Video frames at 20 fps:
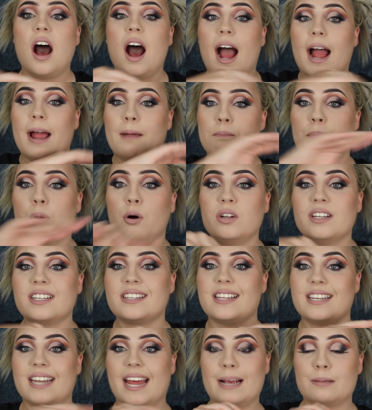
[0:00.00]
I am
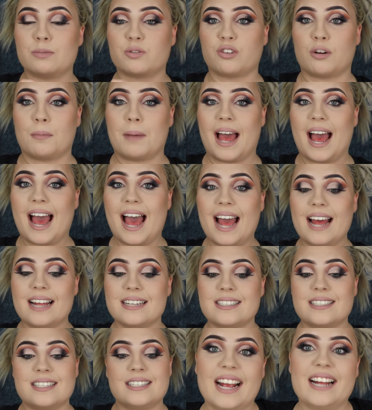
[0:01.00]
pulling the names from a
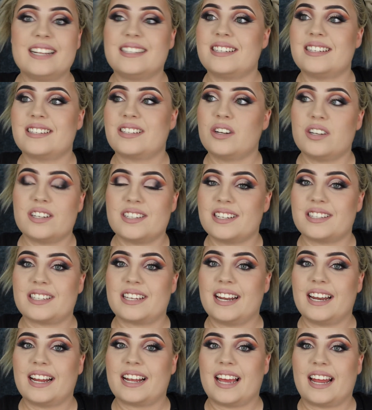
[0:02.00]
hat. It's as good as it's
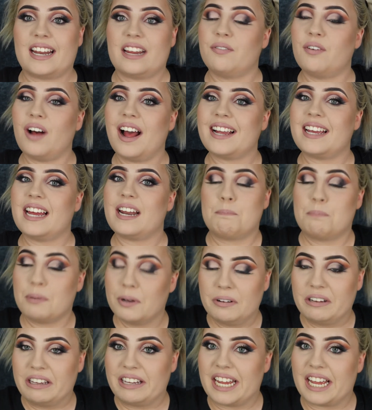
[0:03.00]
gonna get. If I get a
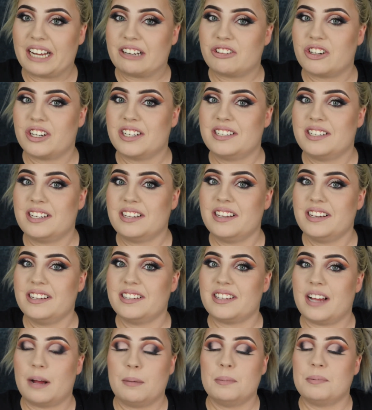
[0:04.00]
billion entries to
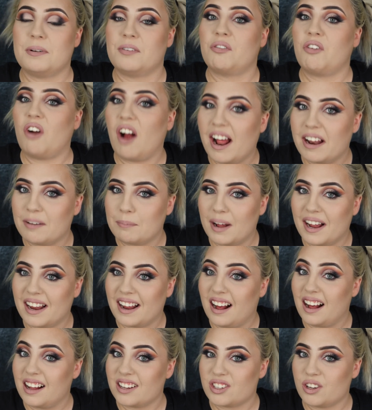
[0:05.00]
this, I'm gonna be riding my
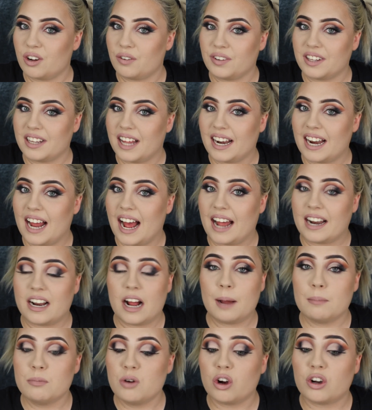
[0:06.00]
ass off in that hat.
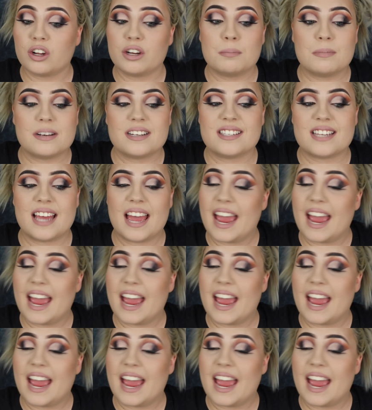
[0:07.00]
I'm not gonna miss